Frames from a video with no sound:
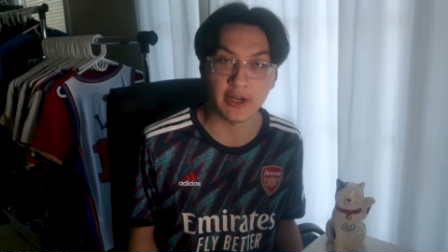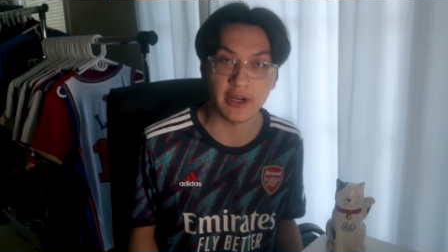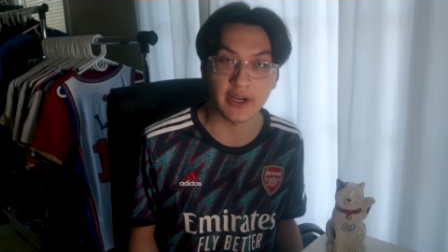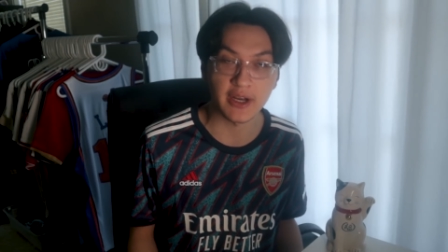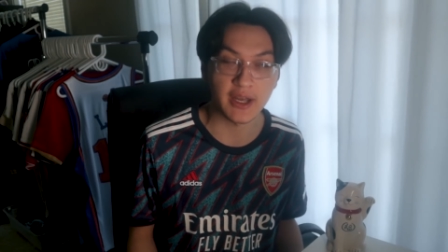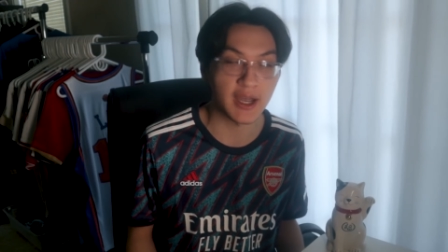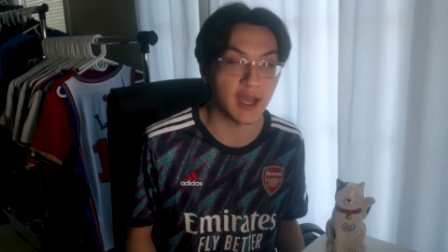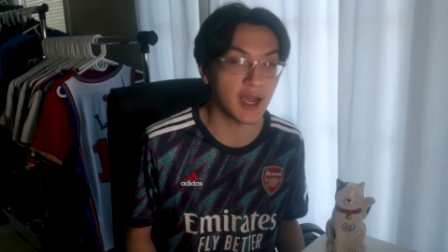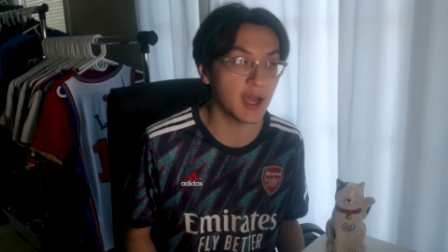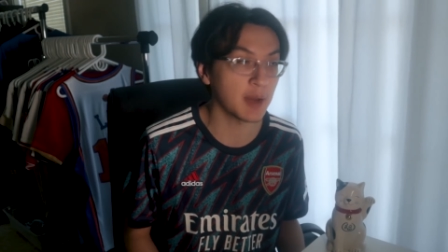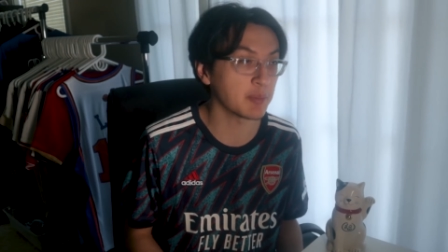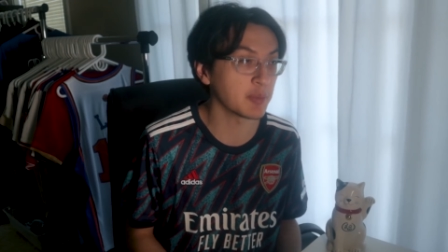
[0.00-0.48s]

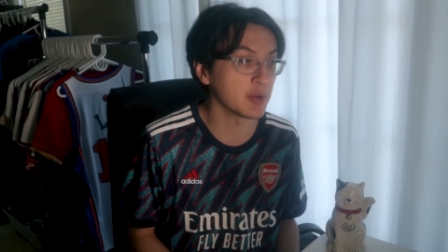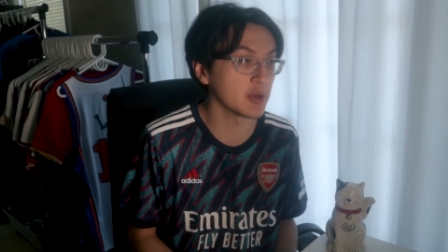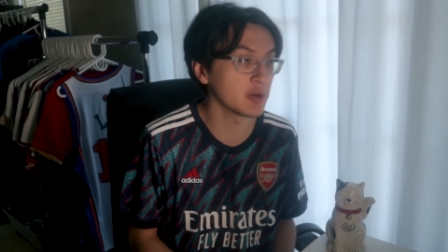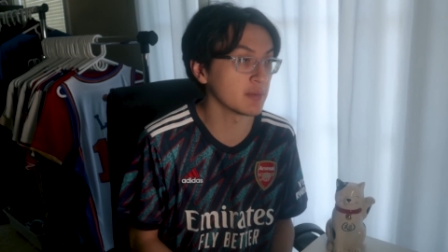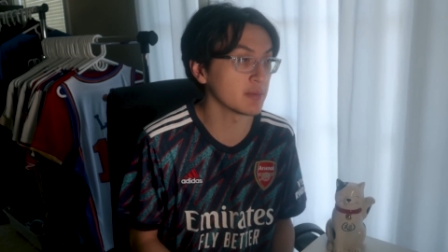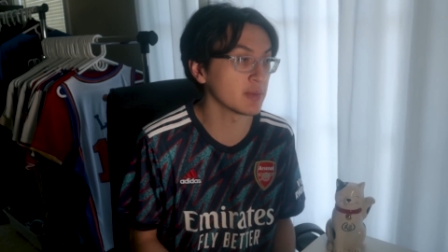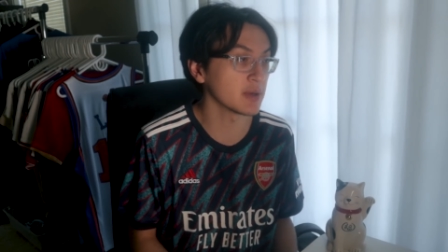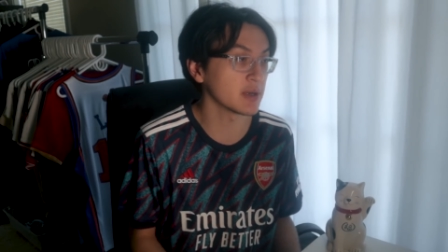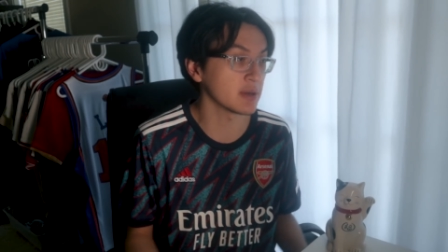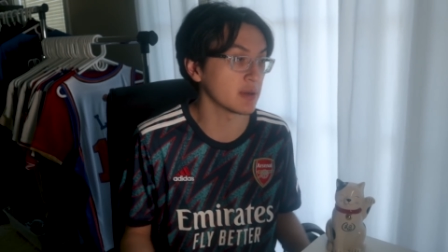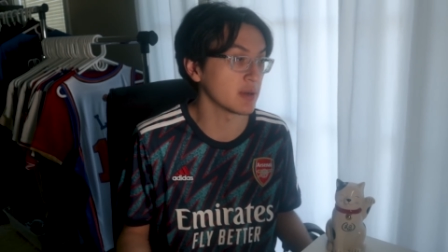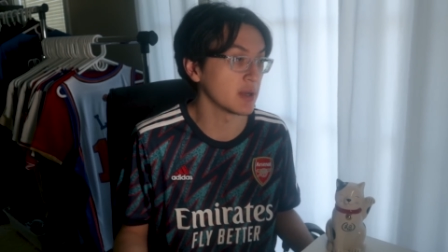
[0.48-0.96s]
gonna
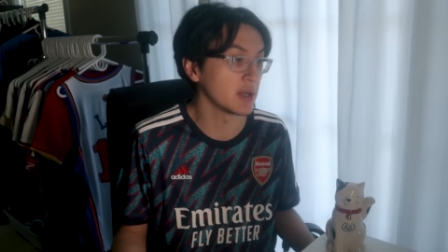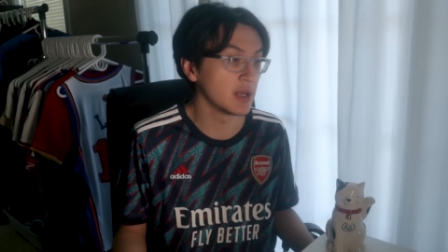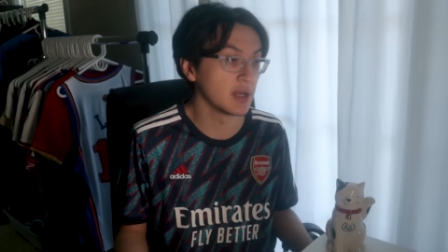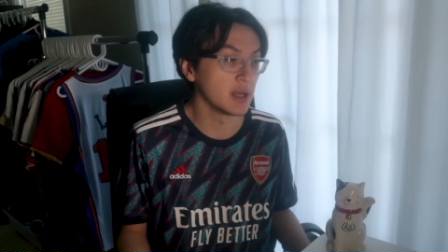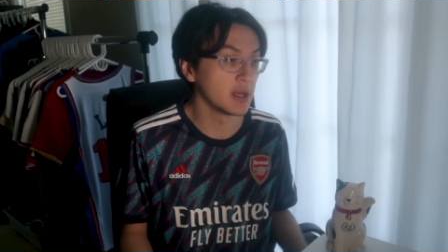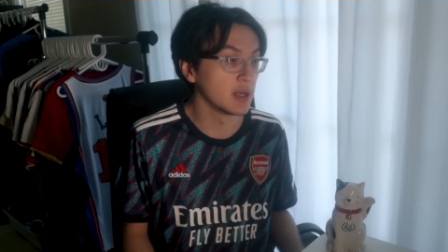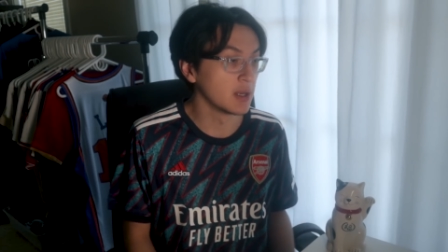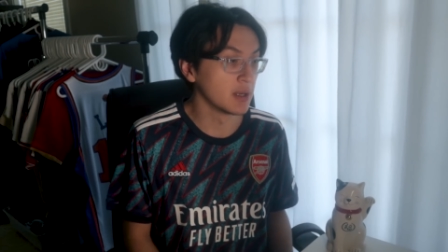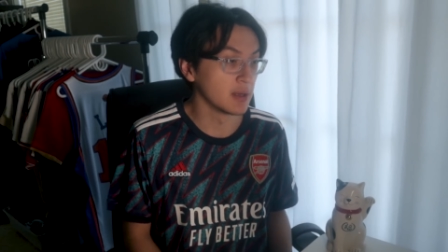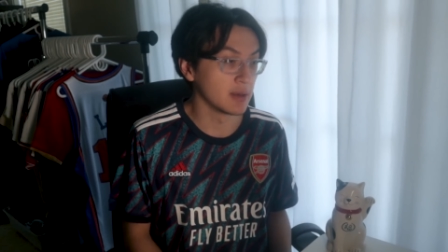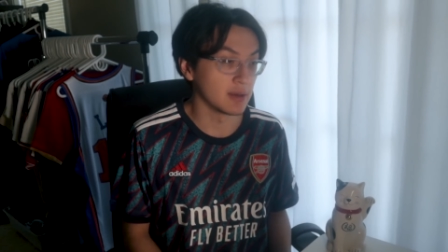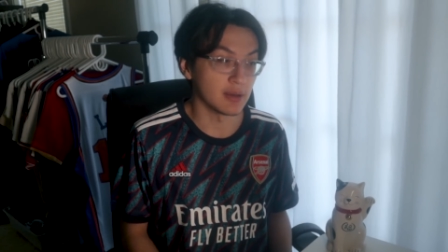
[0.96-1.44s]
happen, but
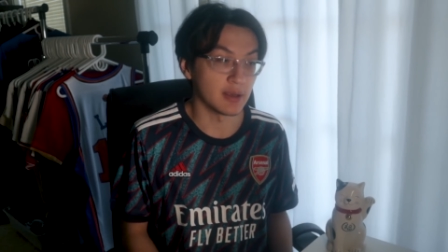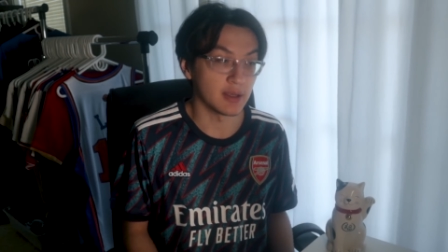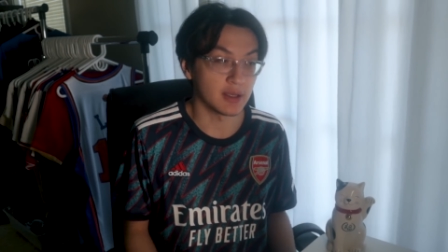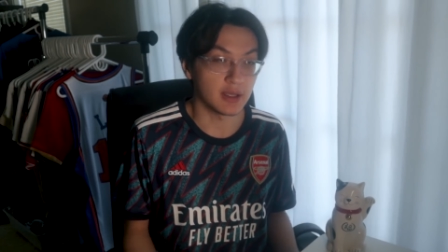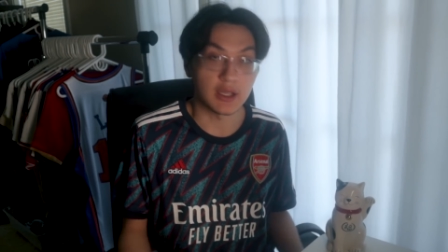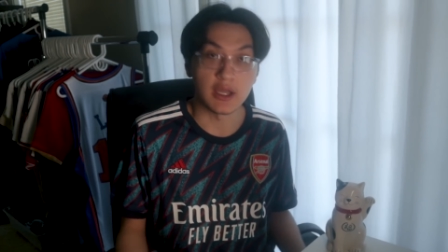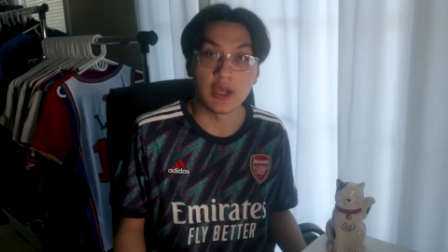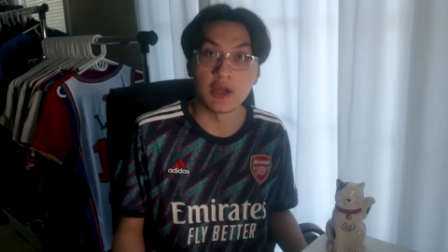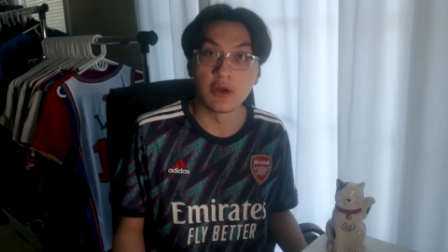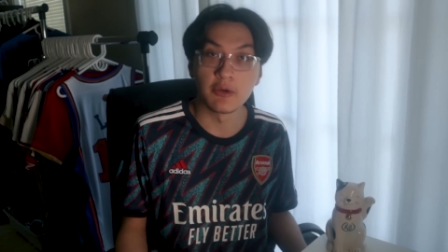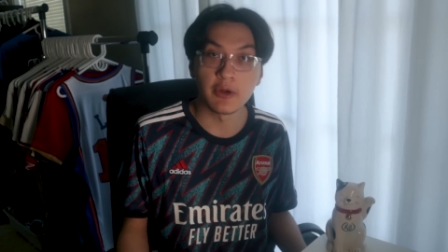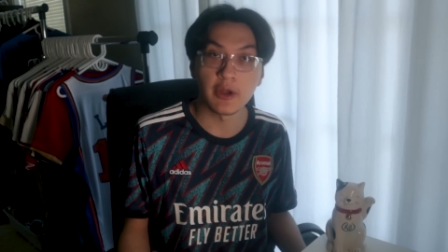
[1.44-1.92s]

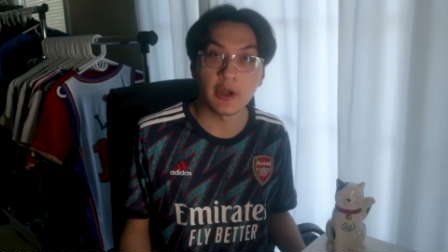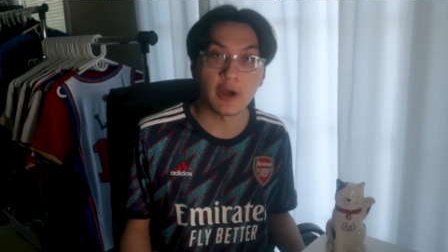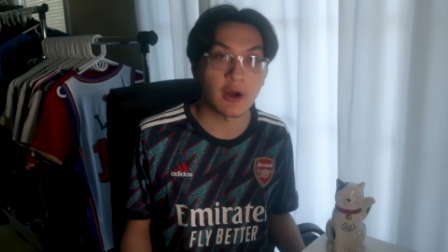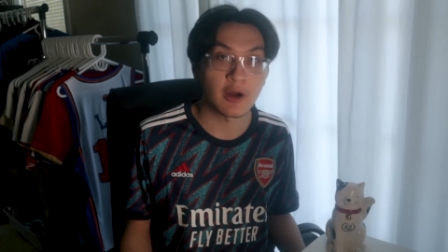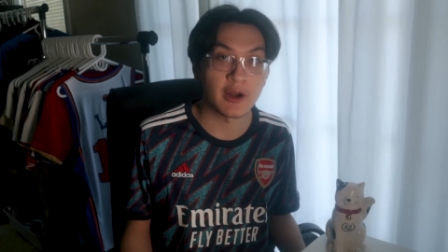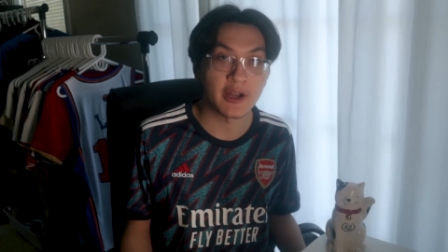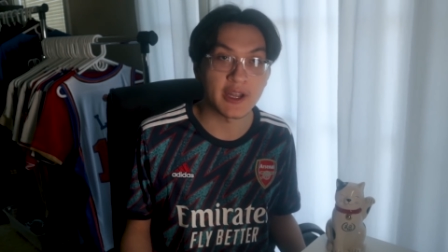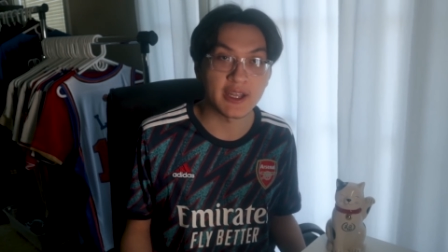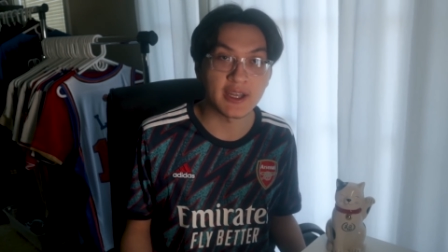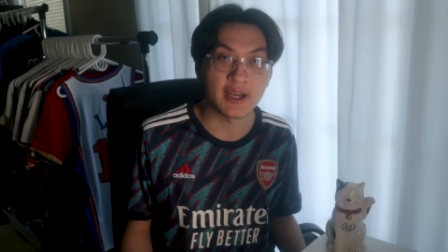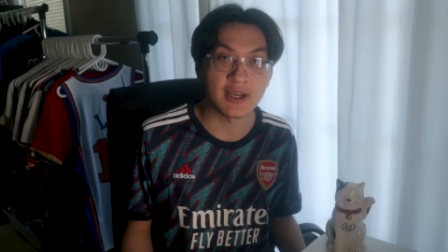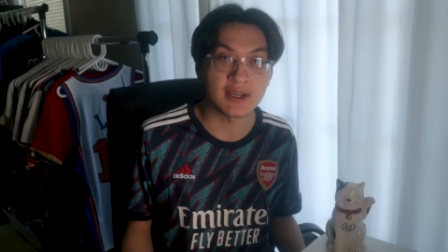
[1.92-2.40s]
here we
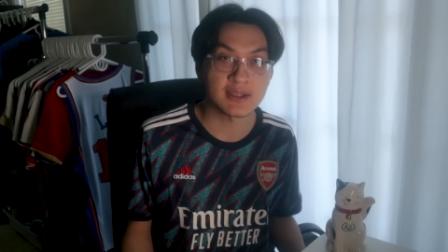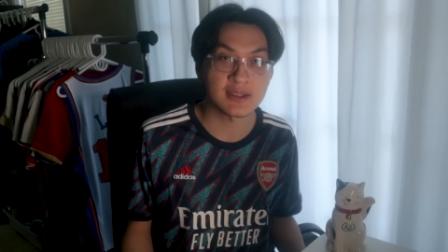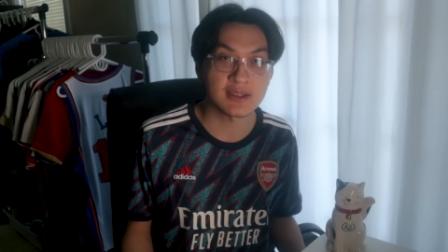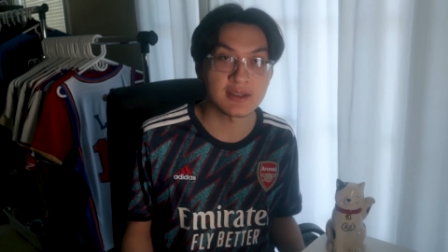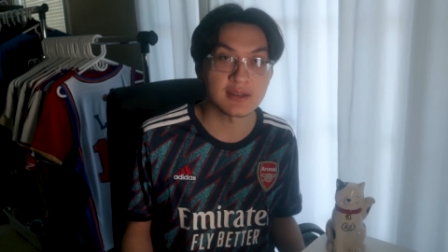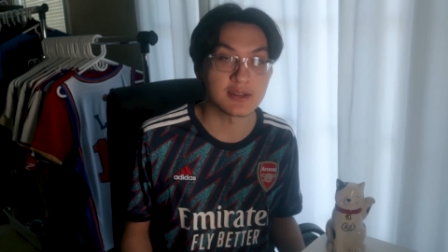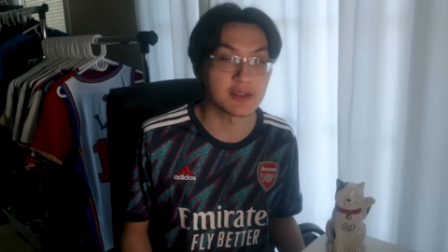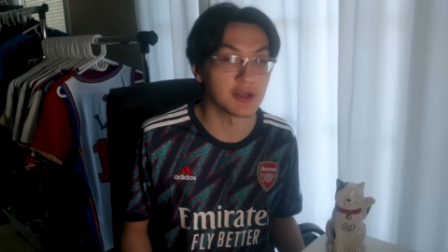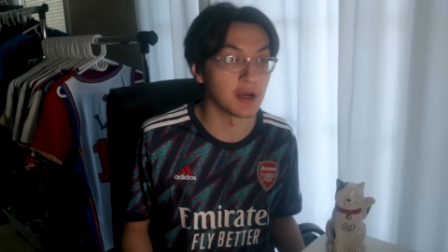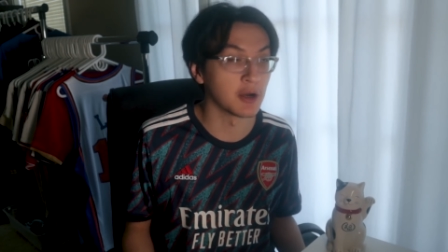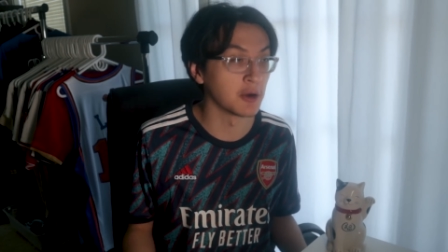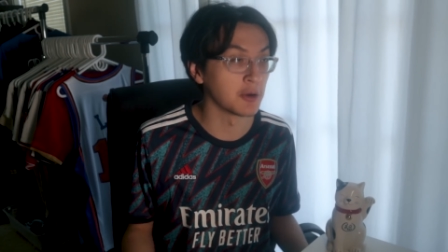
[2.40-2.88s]
are, I guess,
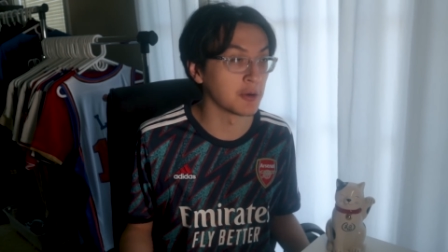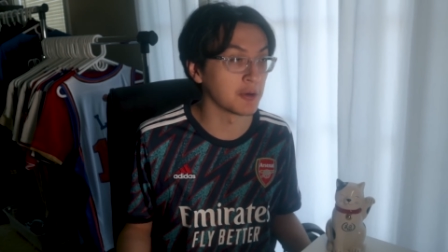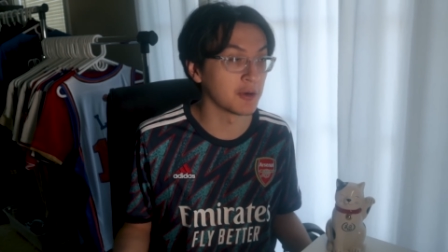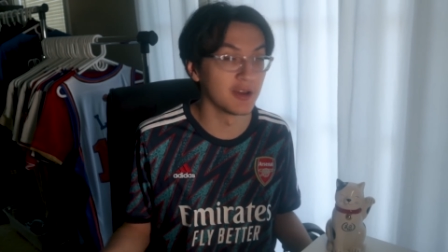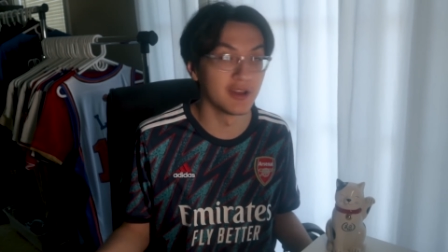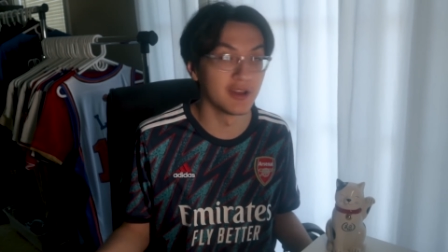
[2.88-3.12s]
so